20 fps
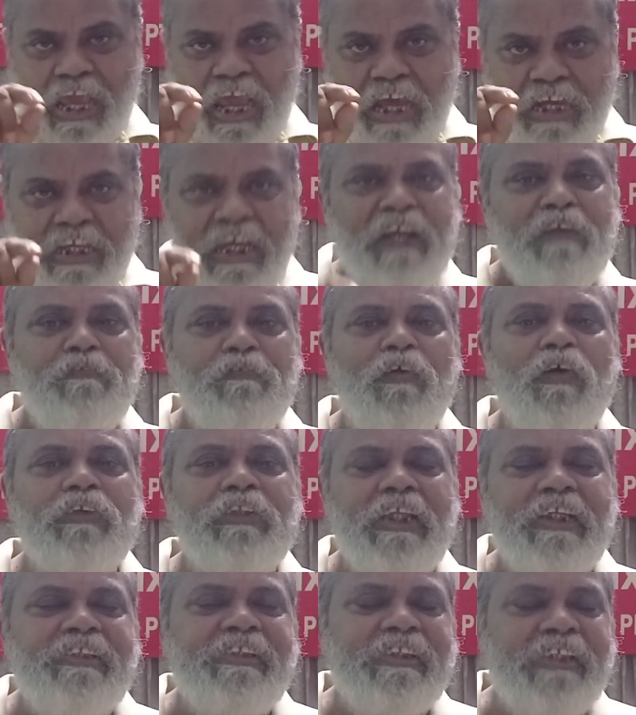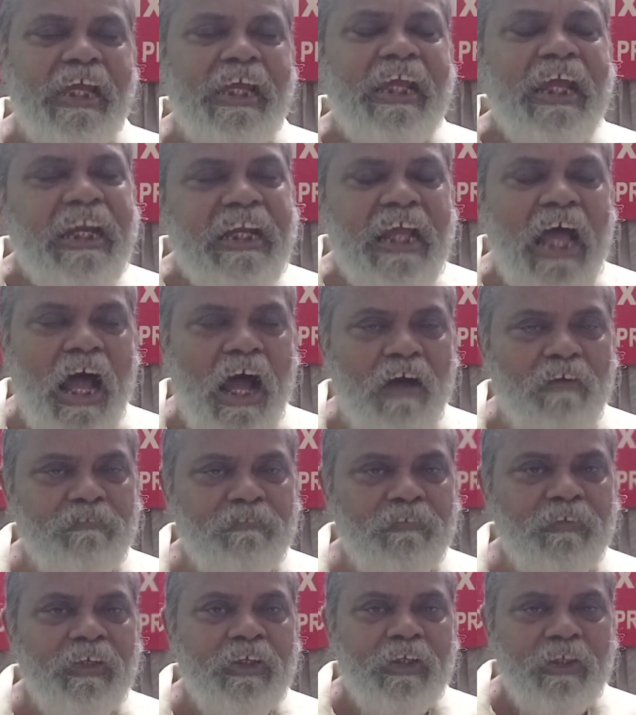Again for the second half
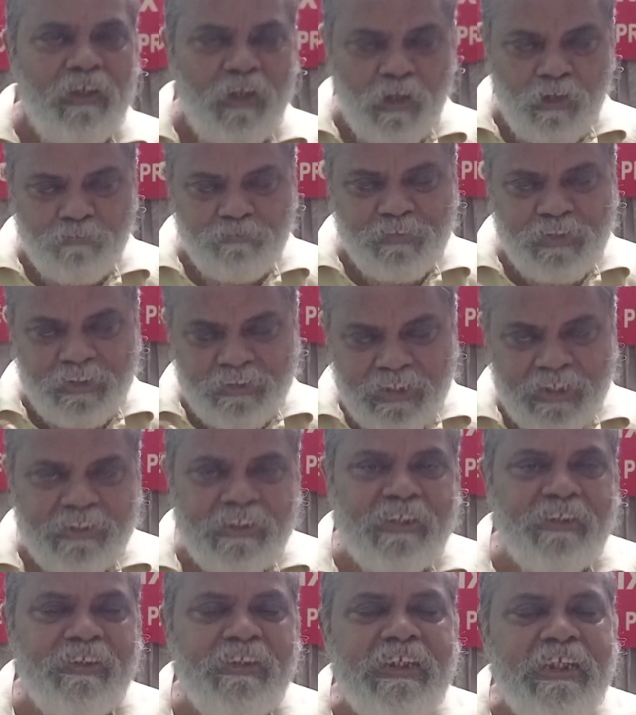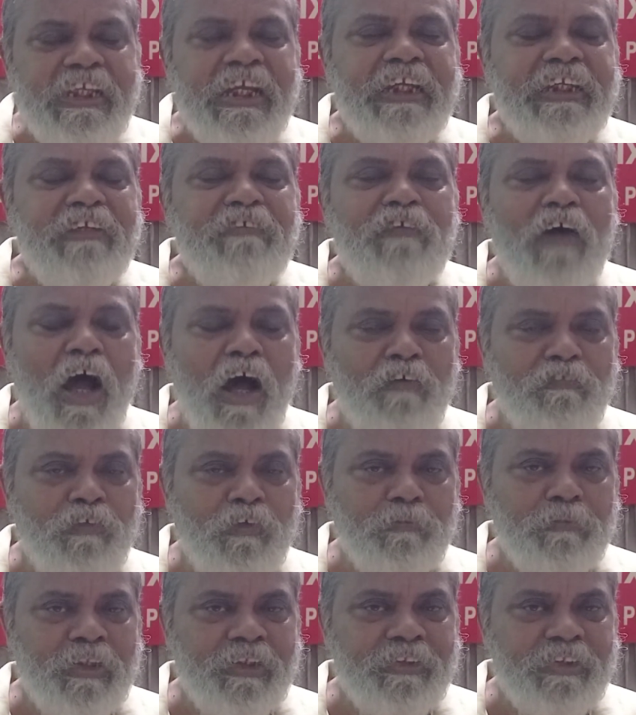of that is negative half
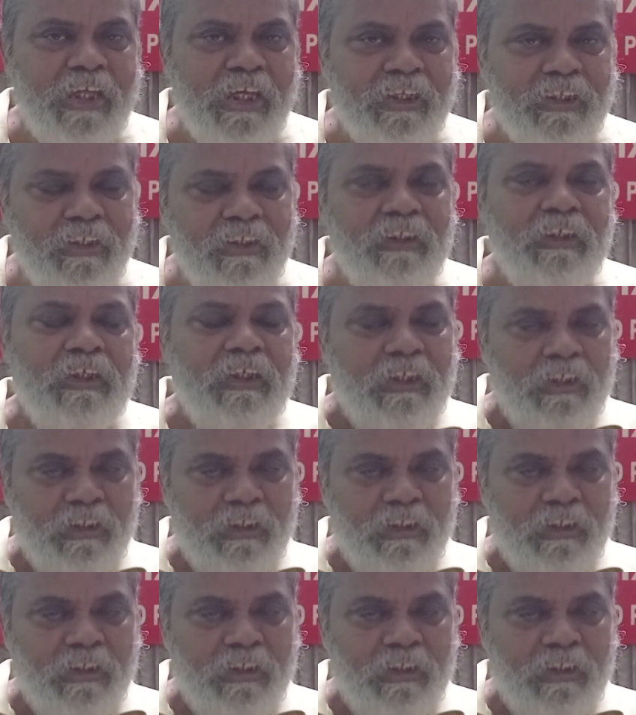of the cycle,